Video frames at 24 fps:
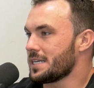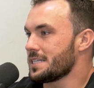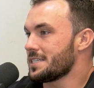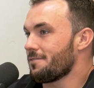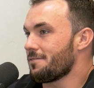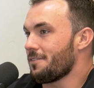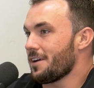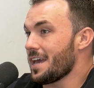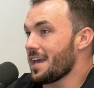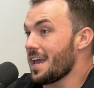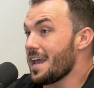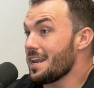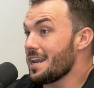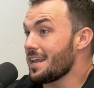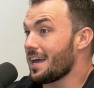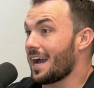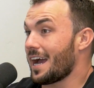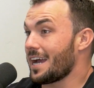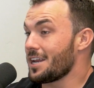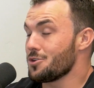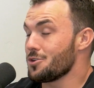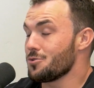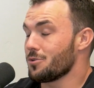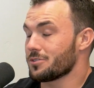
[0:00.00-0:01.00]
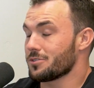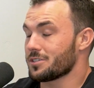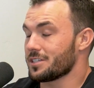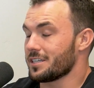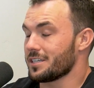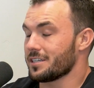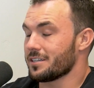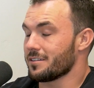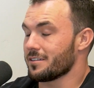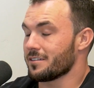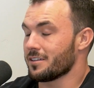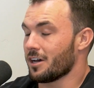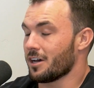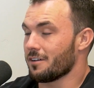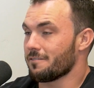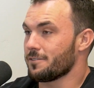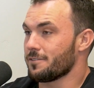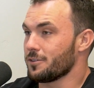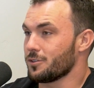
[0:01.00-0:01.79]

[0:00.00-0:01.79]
Because if I ate it, I knew I was going to not